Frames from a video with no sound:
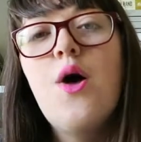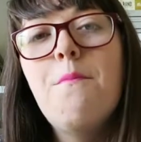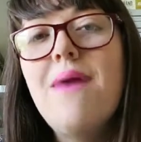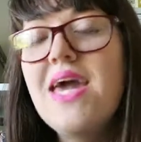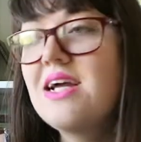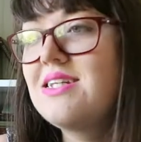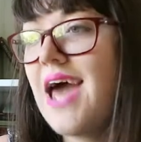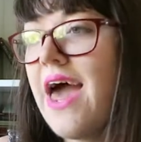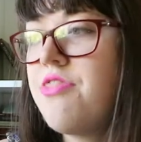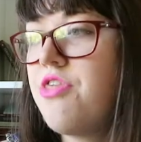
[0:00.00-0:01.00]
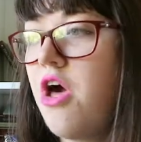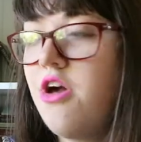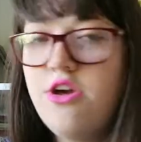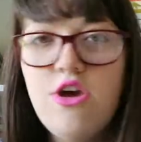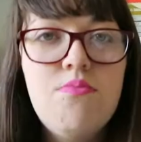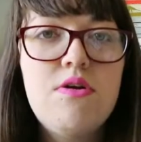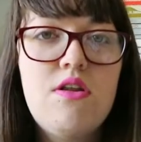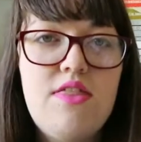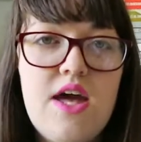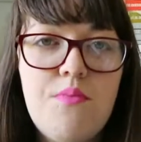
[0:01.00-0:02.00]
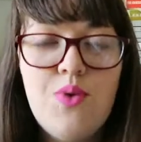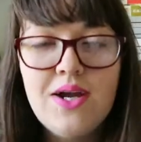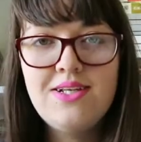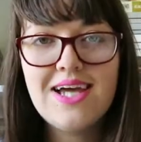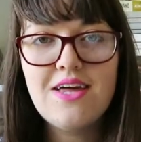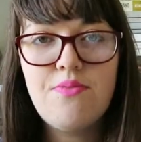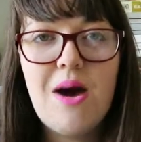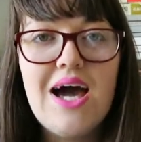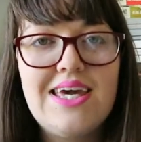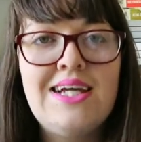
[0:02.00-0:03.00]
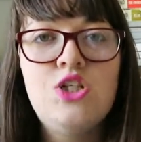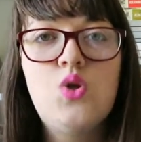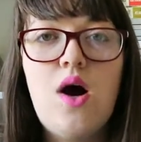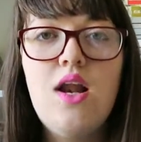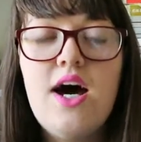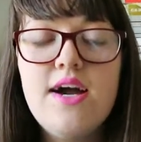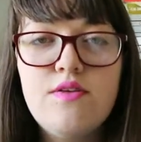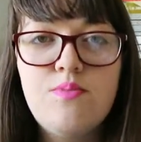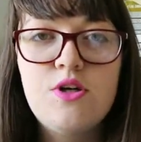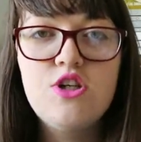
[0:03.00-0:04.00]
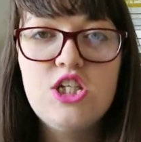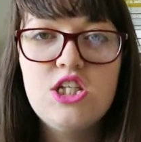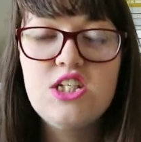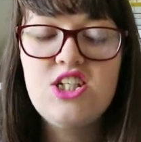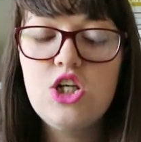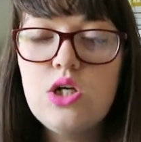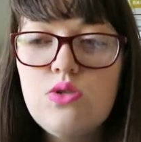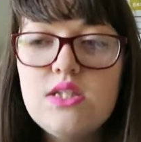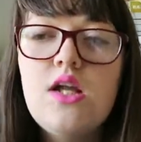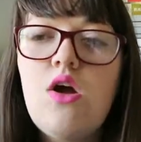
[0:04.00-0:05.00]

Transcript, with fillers: make death a human thing, bring death back into our lives, because she uses a